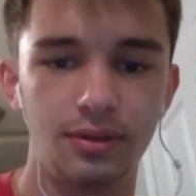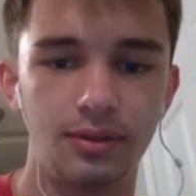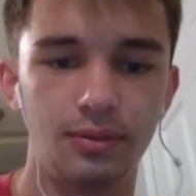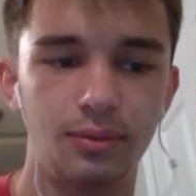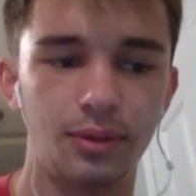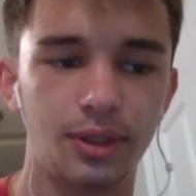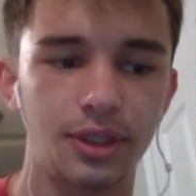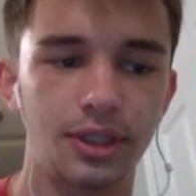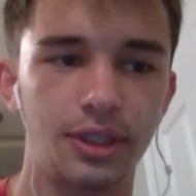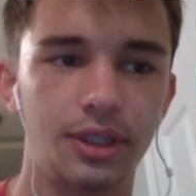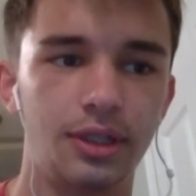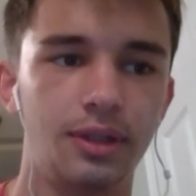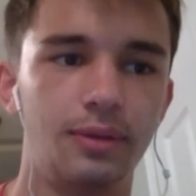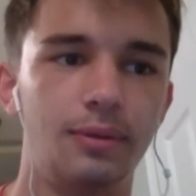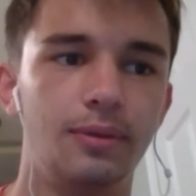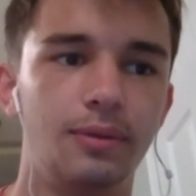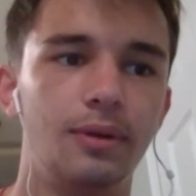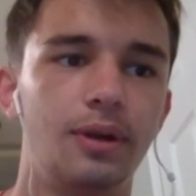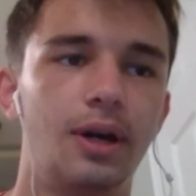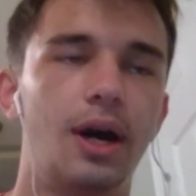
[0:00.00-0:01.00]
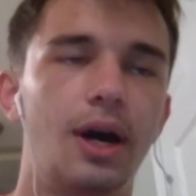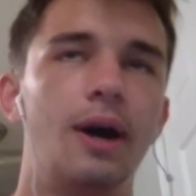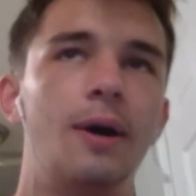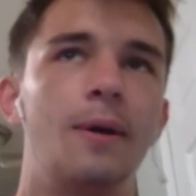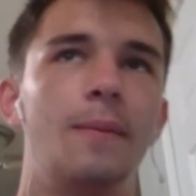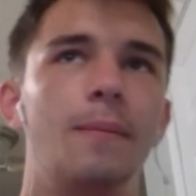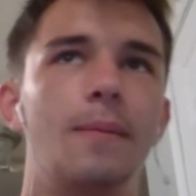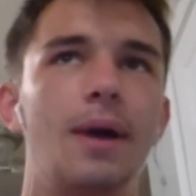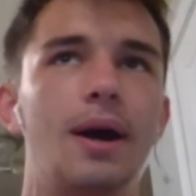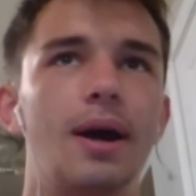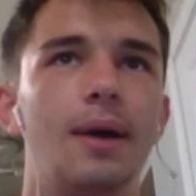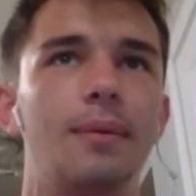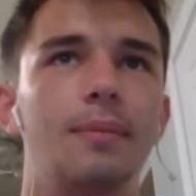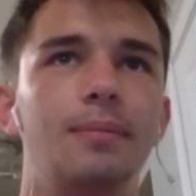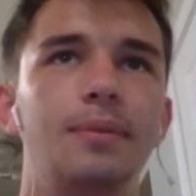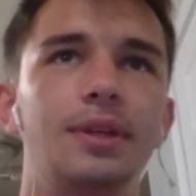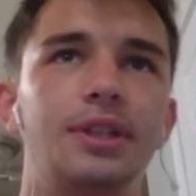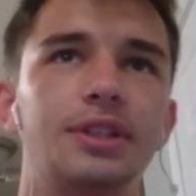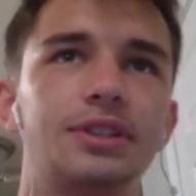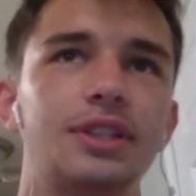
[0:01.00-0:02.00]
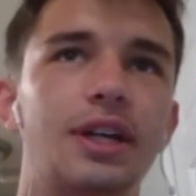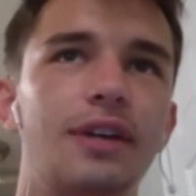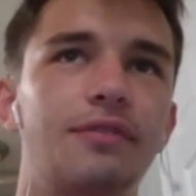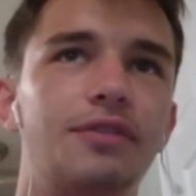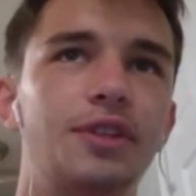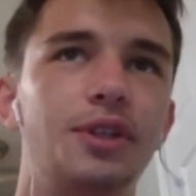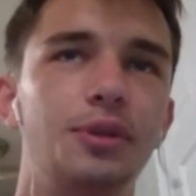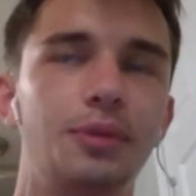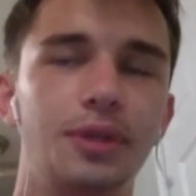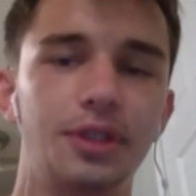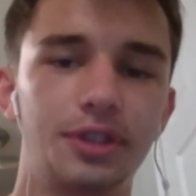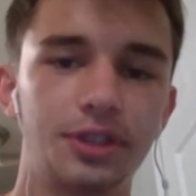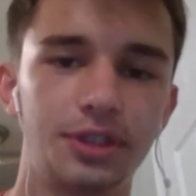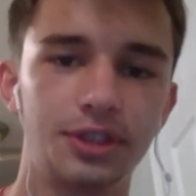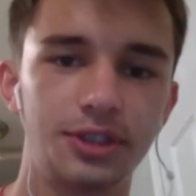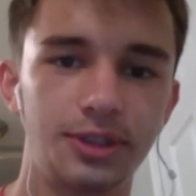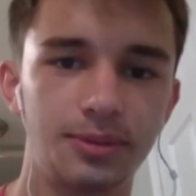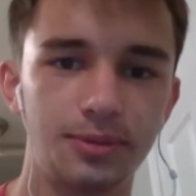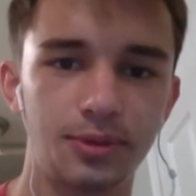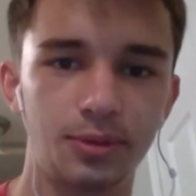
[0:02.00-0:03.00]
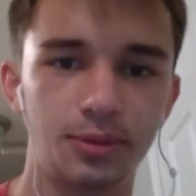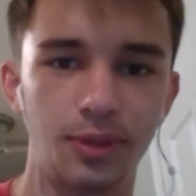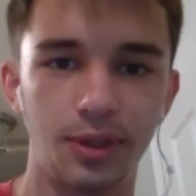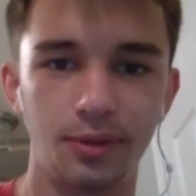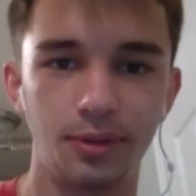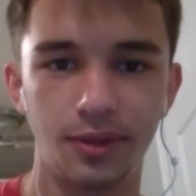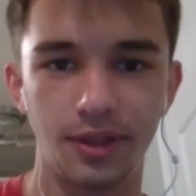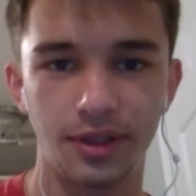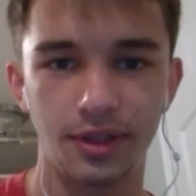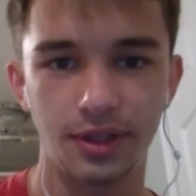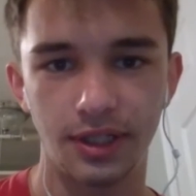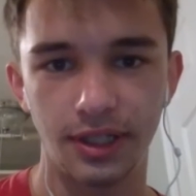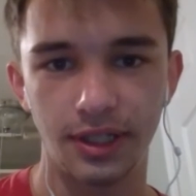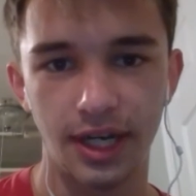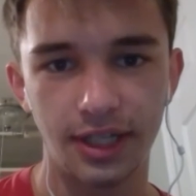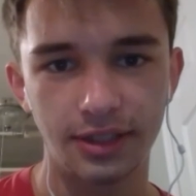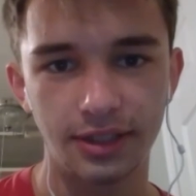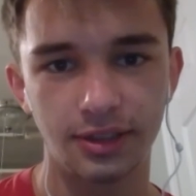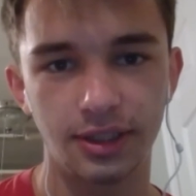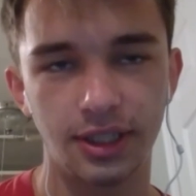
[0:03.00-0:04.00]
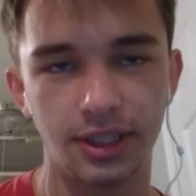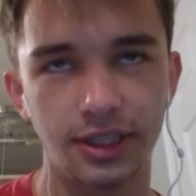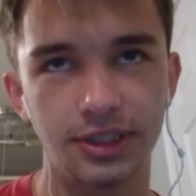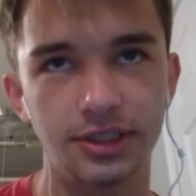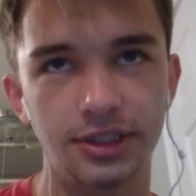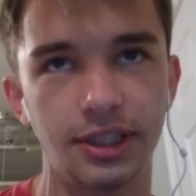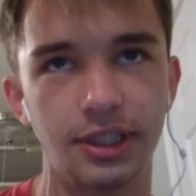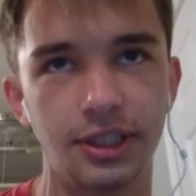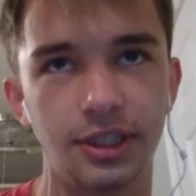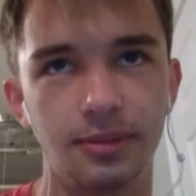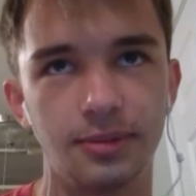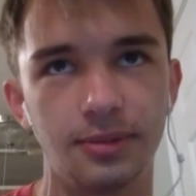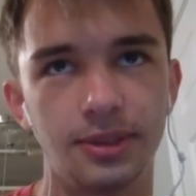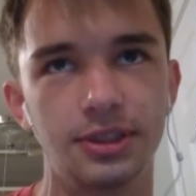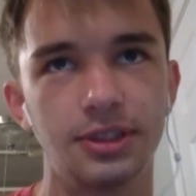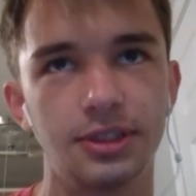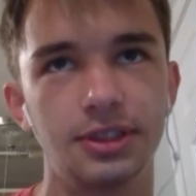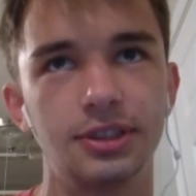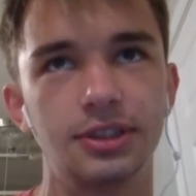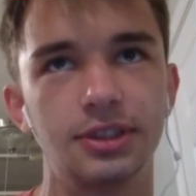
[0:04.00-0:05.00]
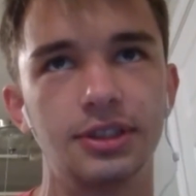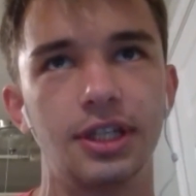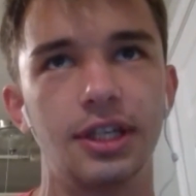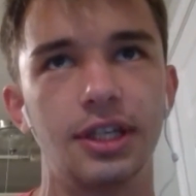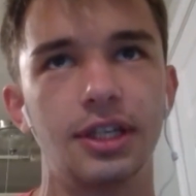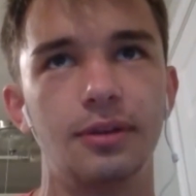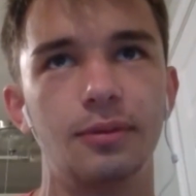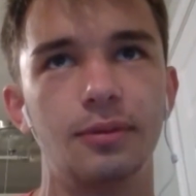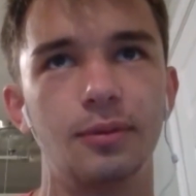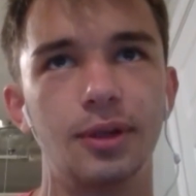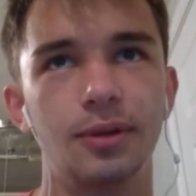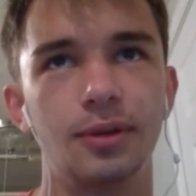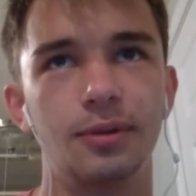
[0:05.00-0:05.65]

Working because I have two internships, the one with the National Alliance to End Homelessness and then one with